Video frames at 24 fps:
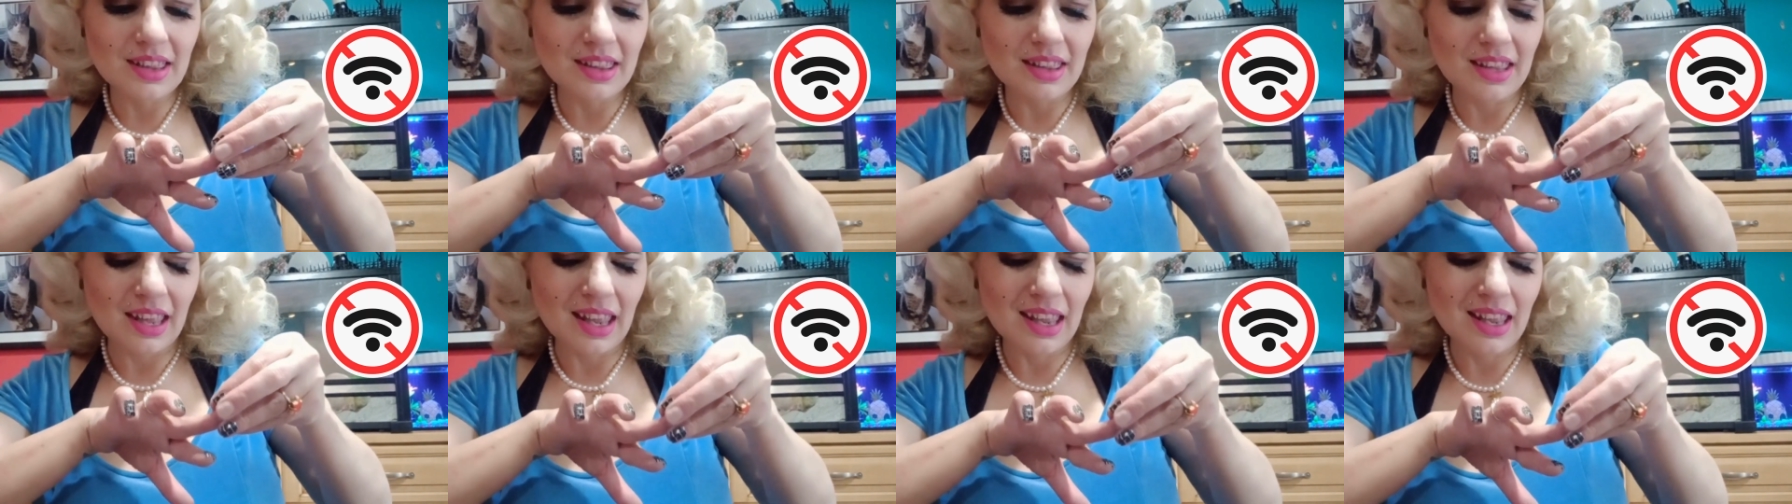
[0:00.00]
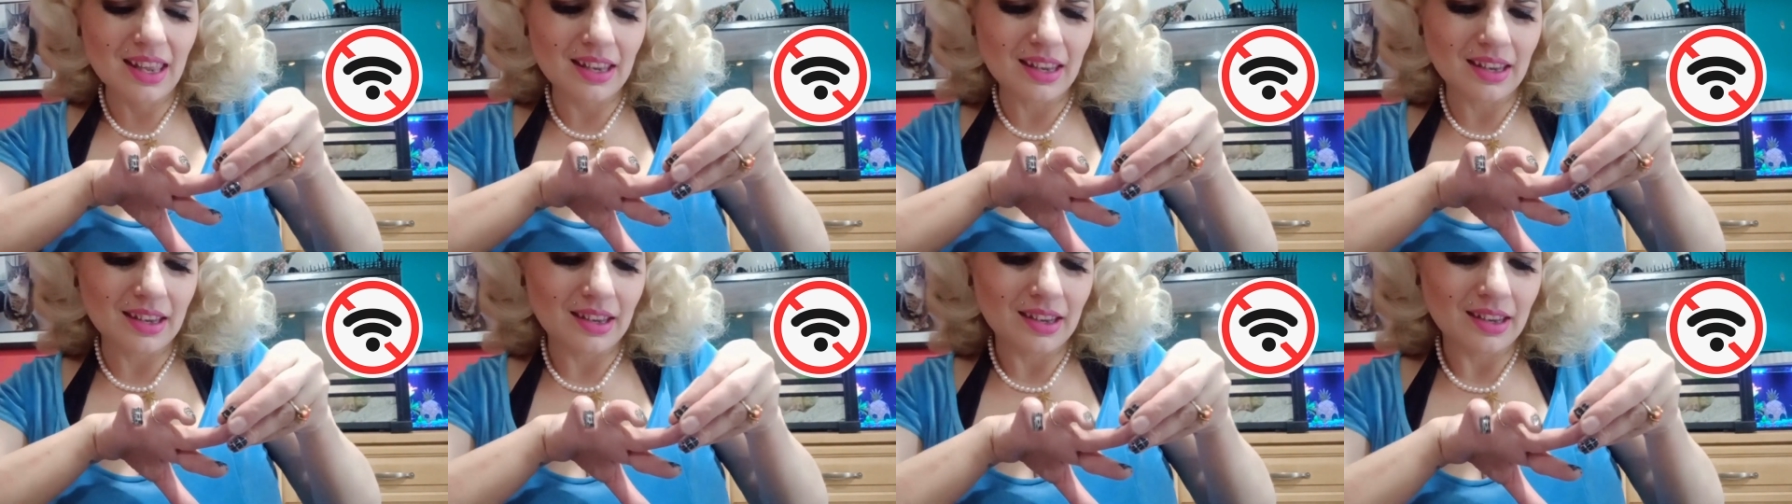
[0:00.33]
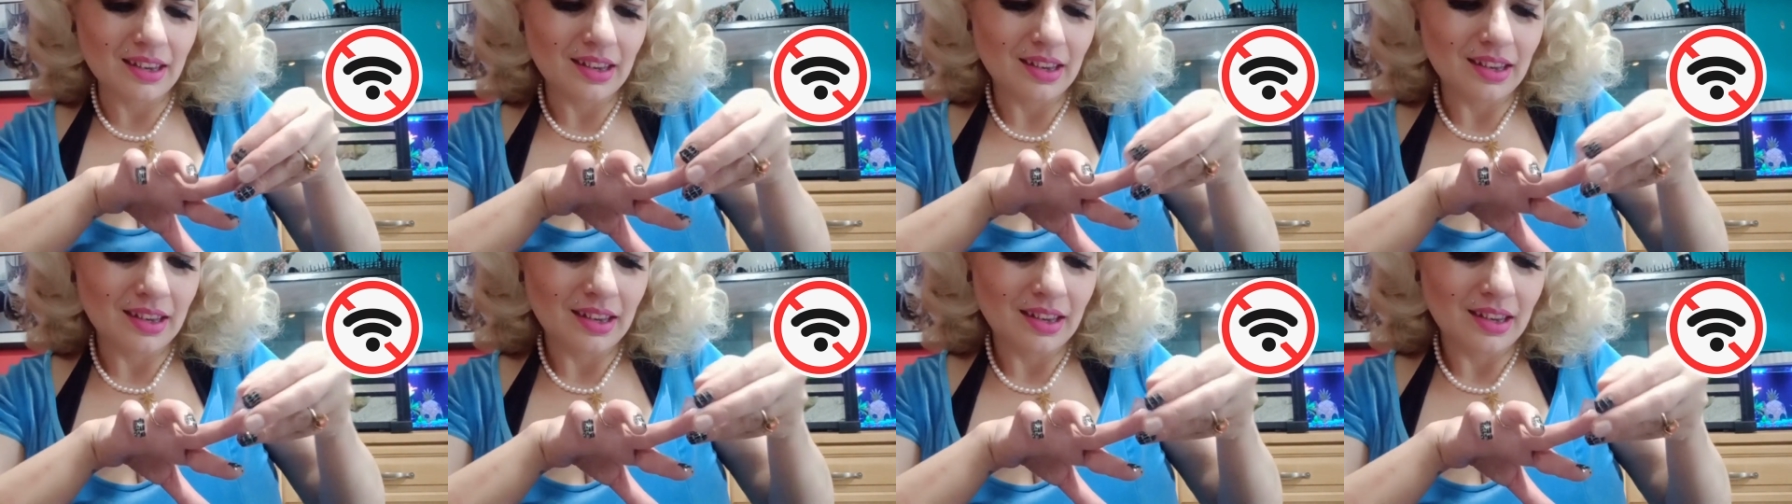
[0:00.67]
thing
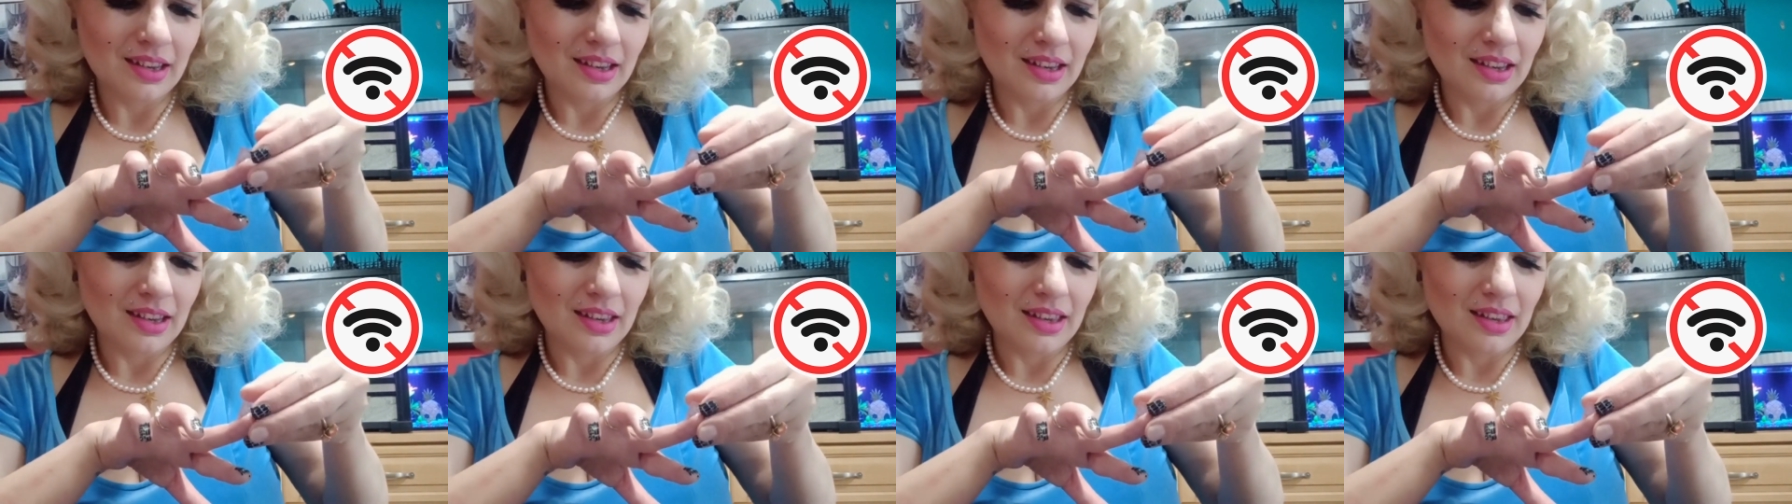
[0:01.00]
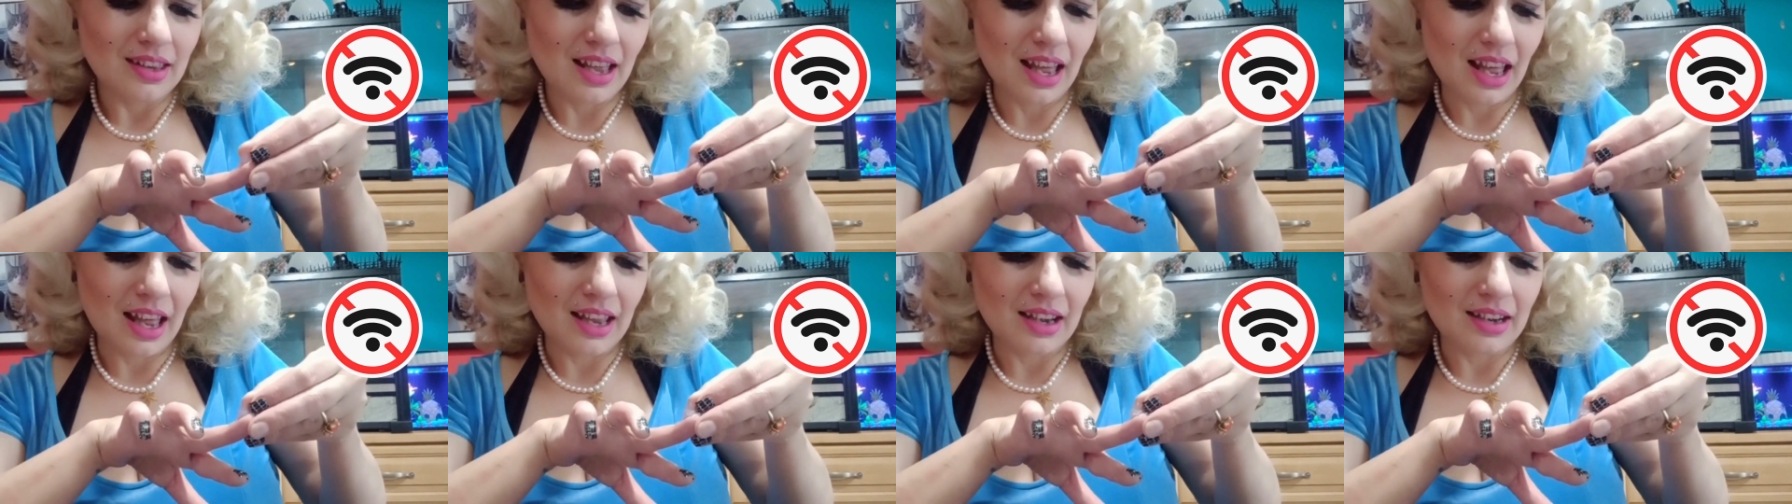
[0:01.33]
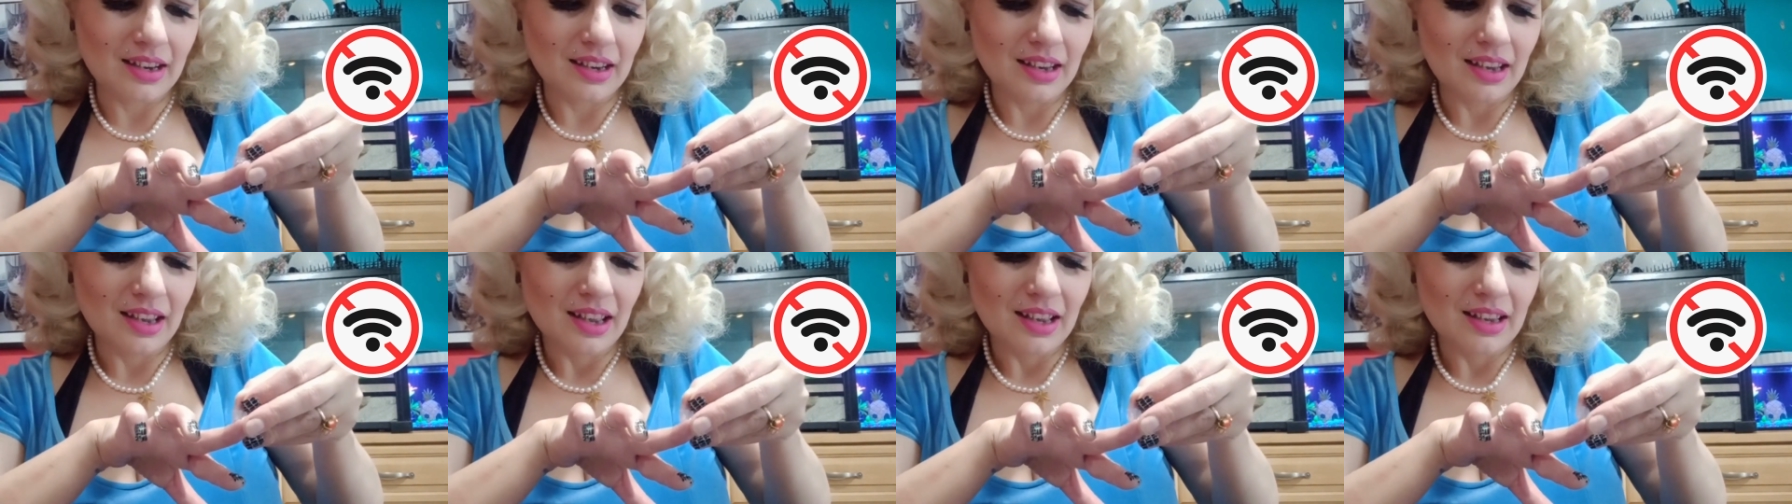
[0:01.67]

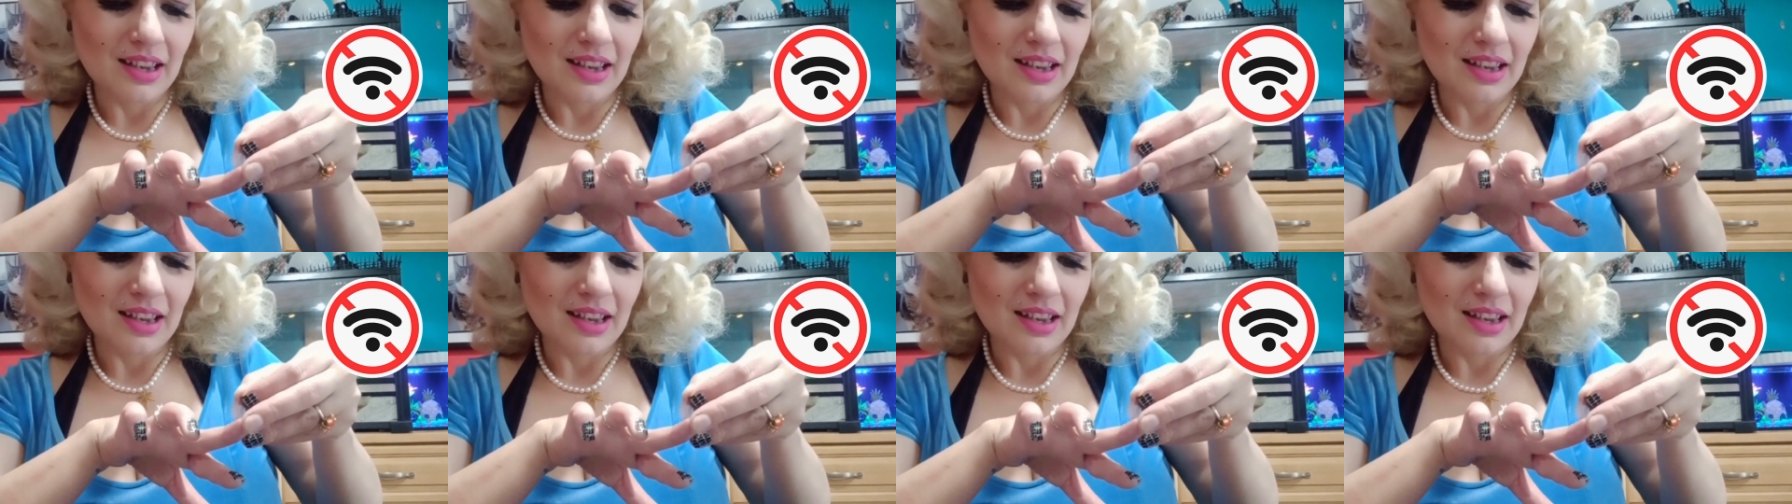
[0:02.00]
then.